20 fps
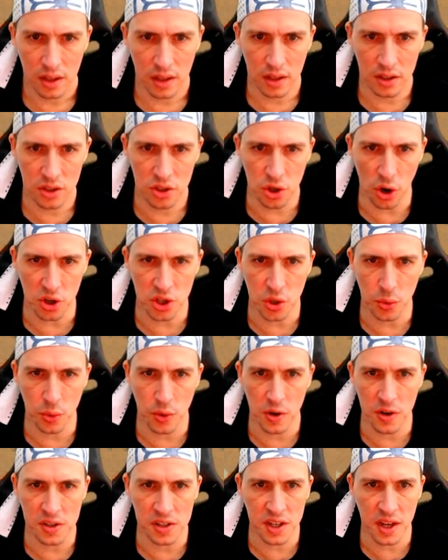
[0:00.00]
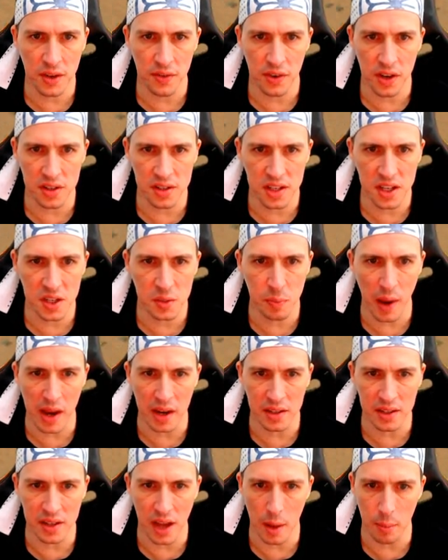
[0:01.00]
Joshua has given us, he's
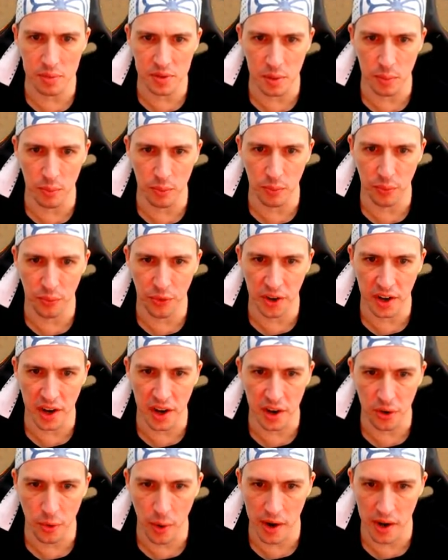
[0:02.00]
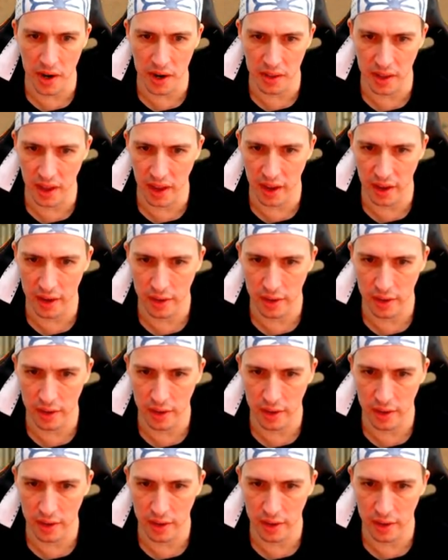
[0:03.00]
banked up some freaking credit there.